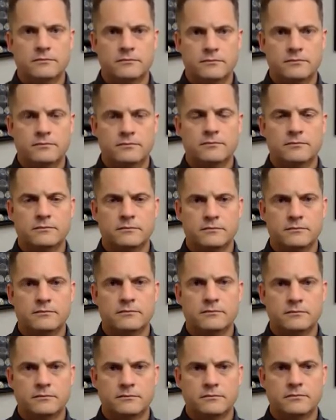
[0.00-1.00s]

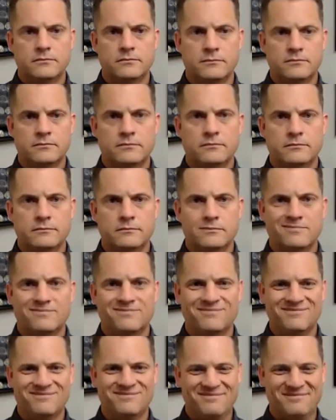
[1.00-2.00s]

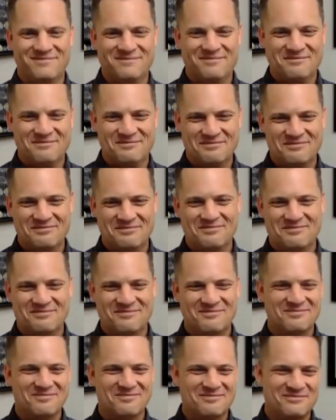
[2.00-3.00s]

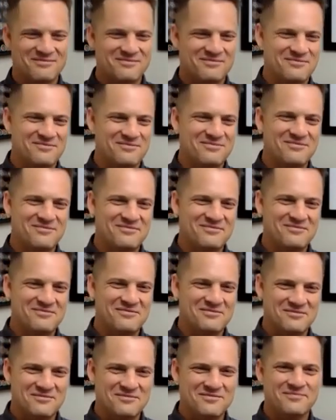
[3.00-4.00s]

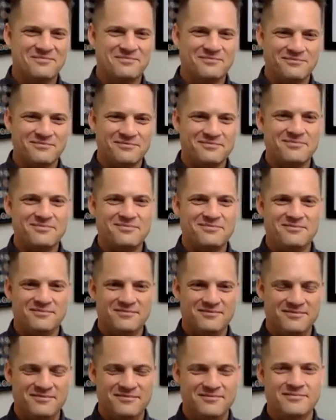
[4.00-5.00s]

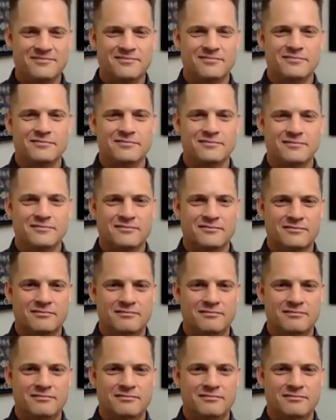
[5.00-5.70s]
The person shown says nothing.